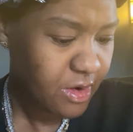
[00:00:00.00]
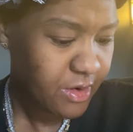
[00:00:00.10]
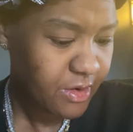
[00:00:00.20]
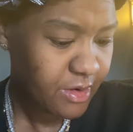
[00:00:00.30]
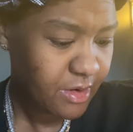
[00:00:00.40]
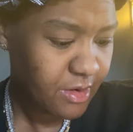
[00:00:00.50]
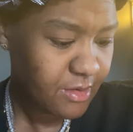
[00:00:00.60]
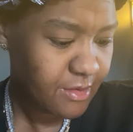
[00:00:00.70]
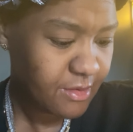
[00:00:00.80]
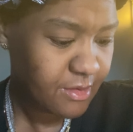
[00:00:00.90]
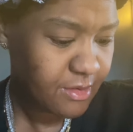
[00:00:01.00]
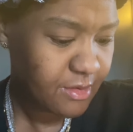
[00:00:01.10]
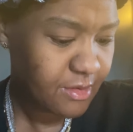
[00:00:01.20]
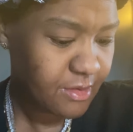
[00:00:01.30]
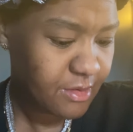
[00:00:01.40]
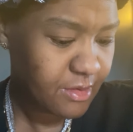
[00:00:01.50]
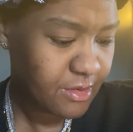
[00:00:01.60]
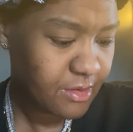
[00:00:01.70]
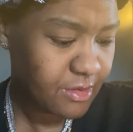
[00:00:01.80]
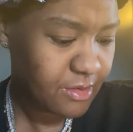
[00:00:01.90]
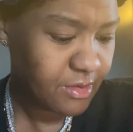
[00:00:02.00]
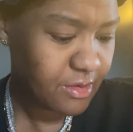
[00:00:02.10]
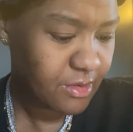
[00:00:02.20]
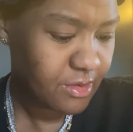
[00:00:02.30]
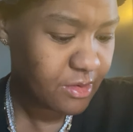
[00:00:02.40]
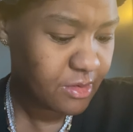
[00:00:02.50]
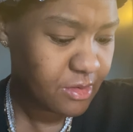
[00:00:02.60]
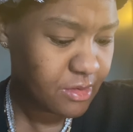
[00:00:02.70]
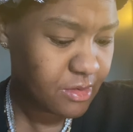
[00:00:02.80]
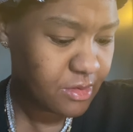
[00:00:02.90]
No one is speaking in this clip.